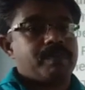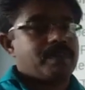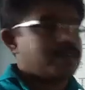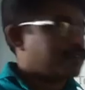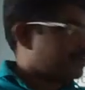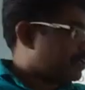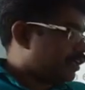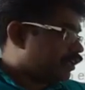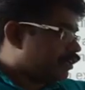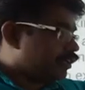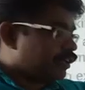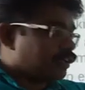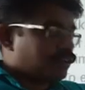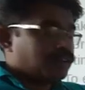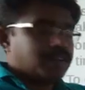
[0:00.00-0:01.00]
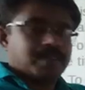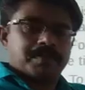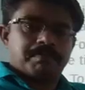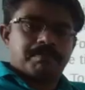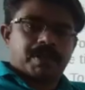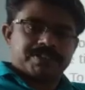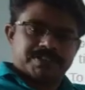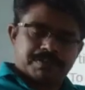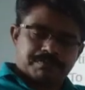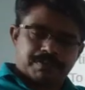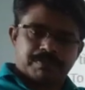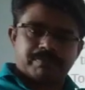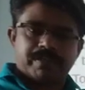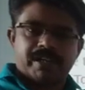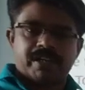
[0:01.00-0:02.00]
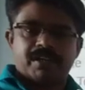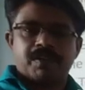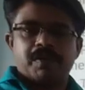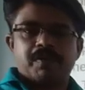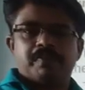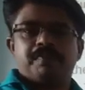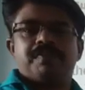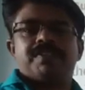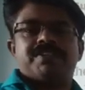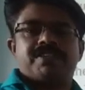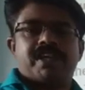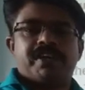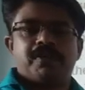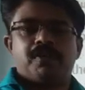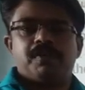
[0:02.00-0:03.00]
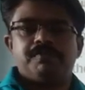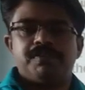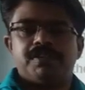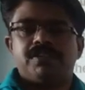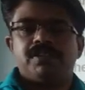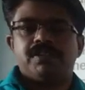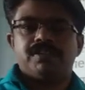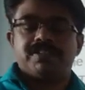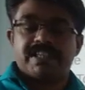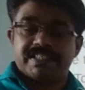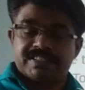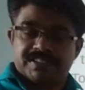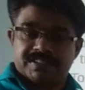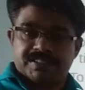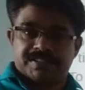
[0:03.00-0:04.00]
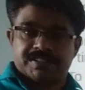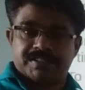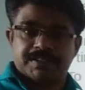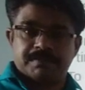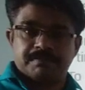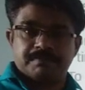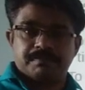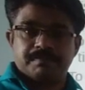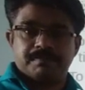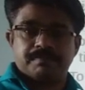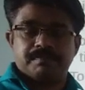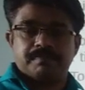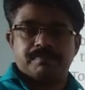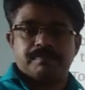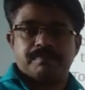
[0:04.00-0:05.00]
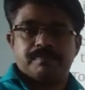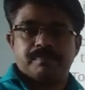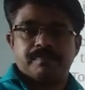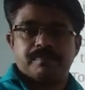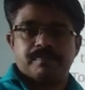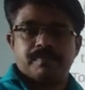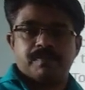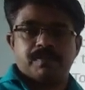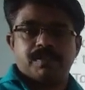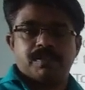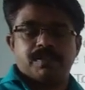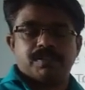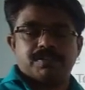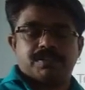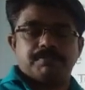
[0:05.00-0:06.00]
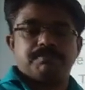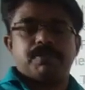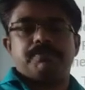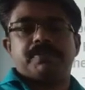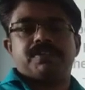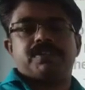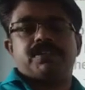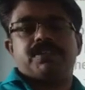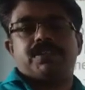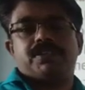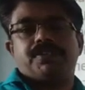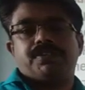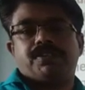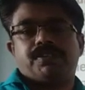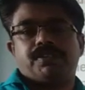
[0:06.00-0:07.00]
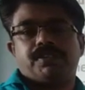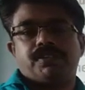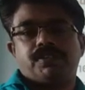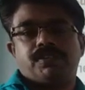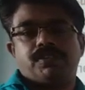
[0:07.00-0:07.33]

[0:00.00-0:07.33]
Then passing from there, we started off with tenses, simple present tense.